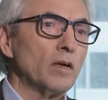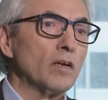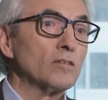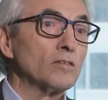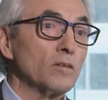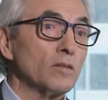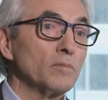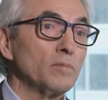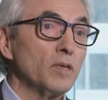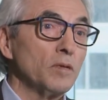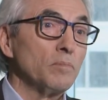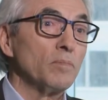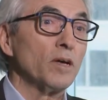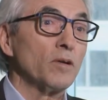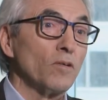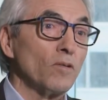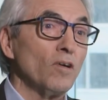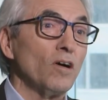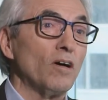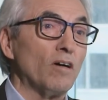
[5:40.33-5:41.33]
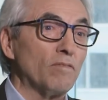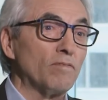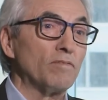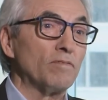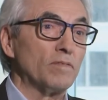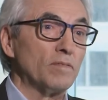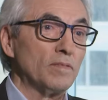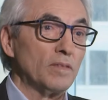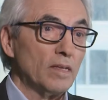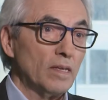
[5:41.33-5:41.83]
actually be better
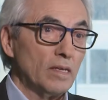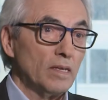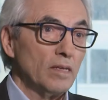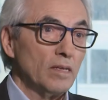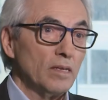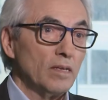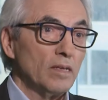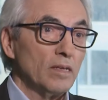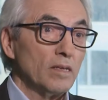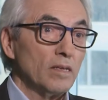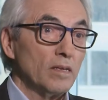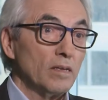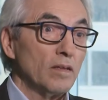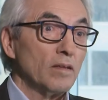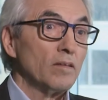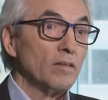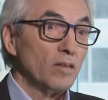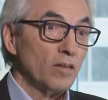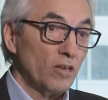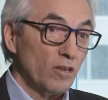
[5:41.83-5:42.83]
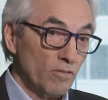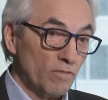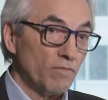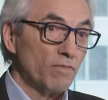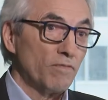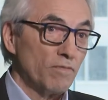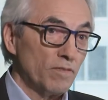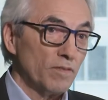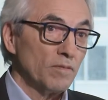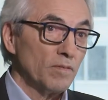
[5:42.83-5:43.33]
off
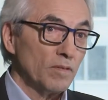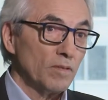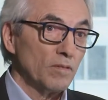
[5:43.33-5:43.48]
if